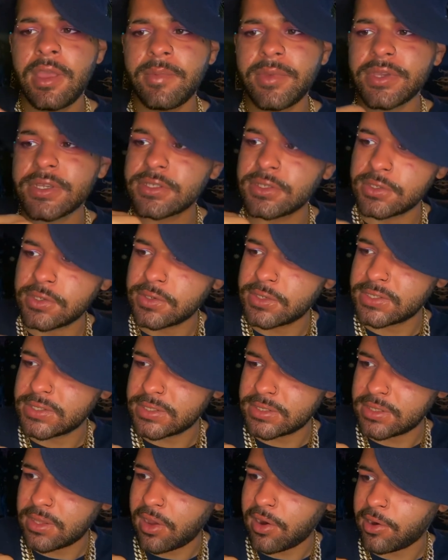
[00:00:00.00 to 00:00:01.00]
because
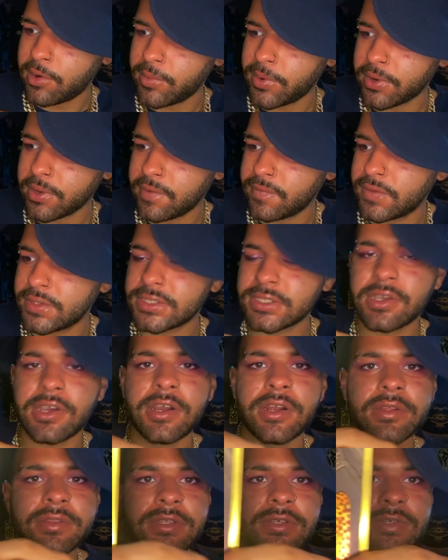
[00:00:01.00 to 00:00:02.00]
notice in the artwork of this
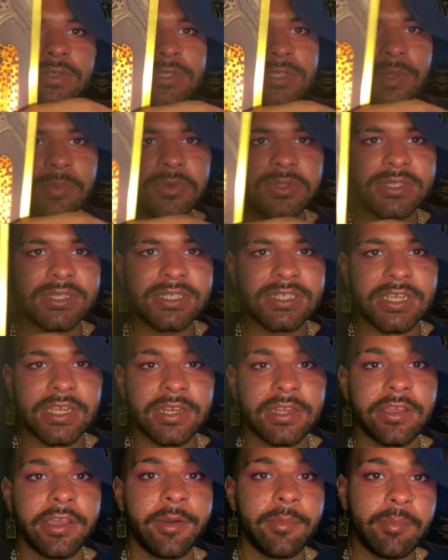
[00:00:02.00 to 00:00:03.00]
card, there's someone
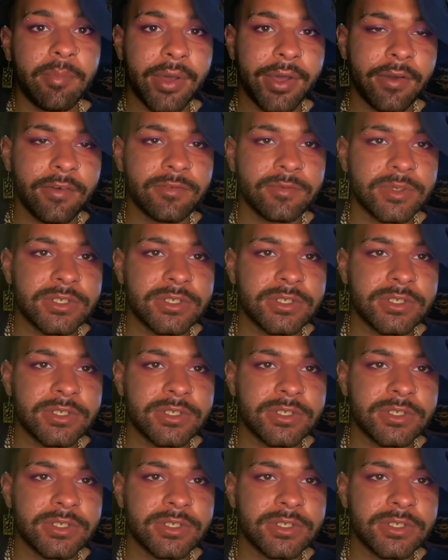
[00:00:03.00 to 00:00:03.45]
standing above,